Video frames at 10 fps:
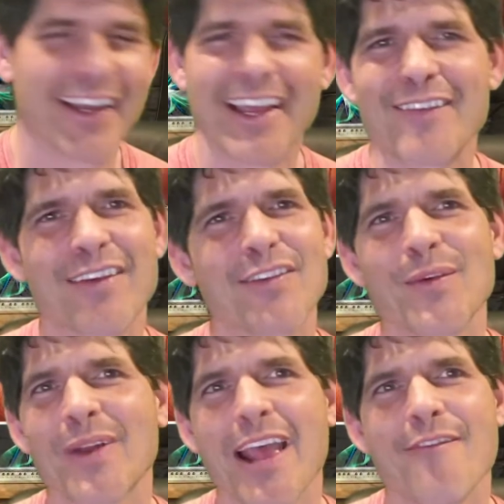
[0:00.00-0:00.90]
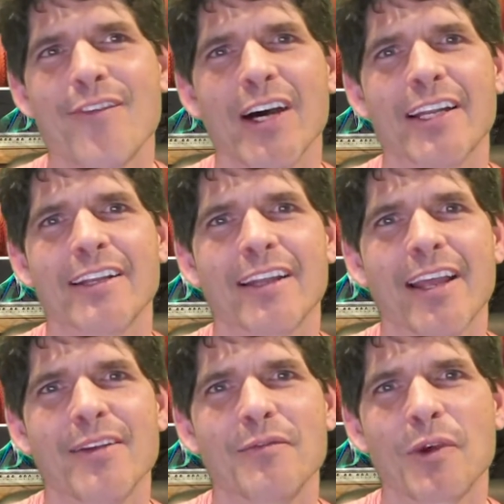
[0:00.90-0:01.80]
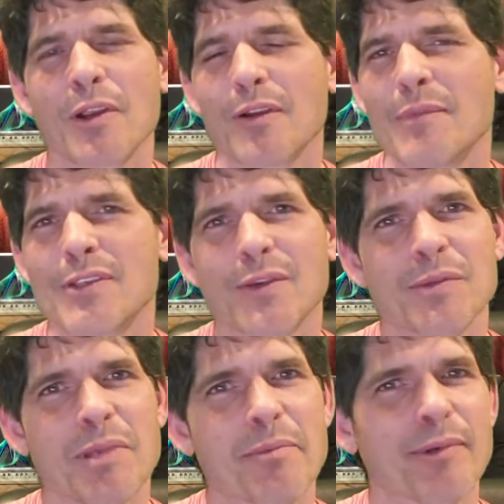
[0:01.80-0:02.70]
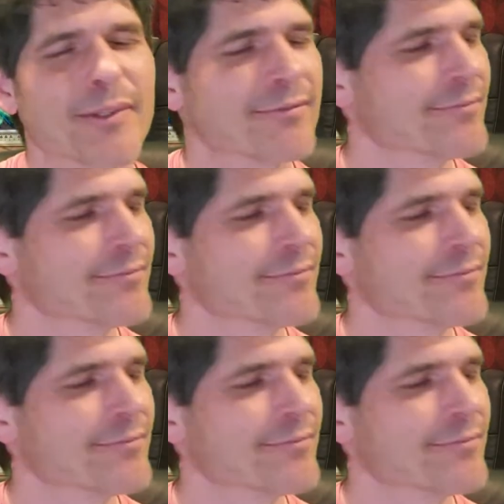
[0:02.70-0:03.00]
If you want to have fun and work music with people,